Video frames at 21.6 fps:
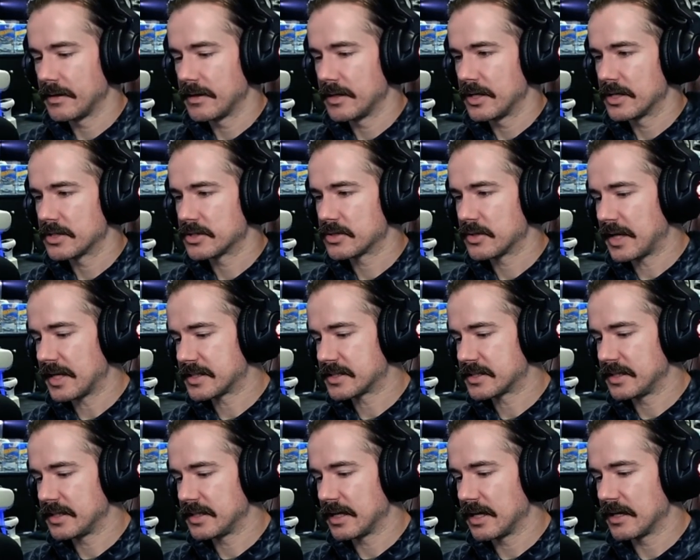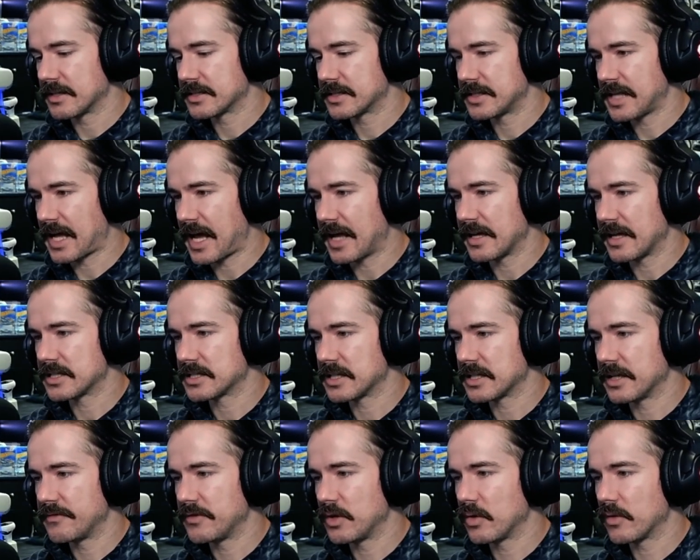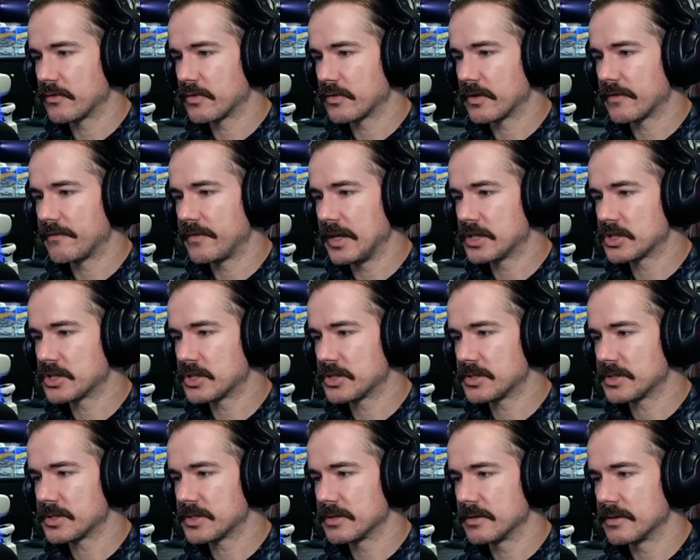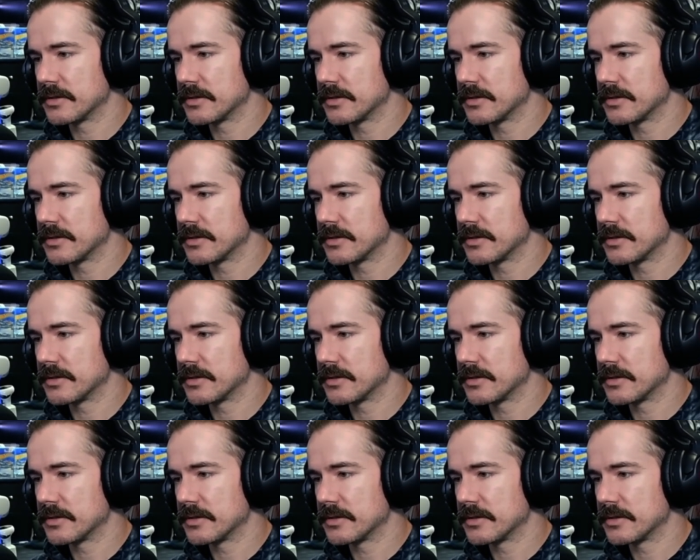So that's the status. If you go over to features,